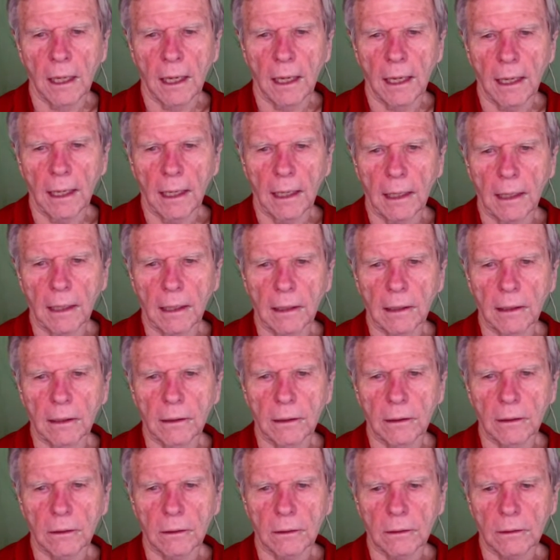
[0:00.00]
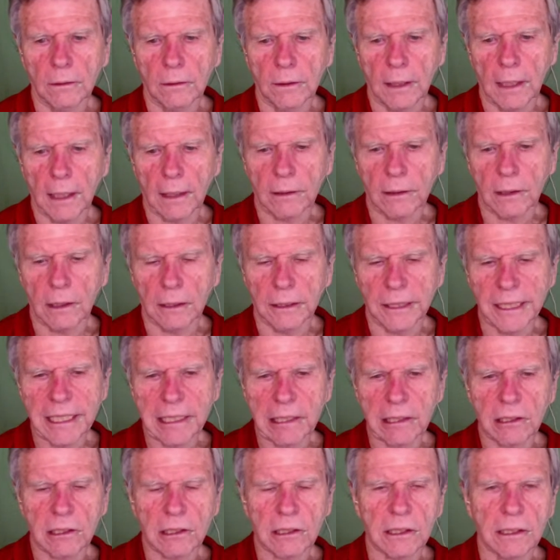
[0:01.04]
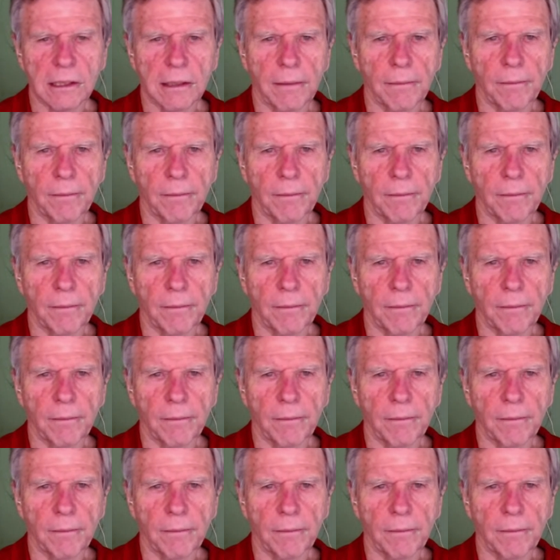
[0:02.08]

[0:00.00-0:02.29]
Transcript: and get the links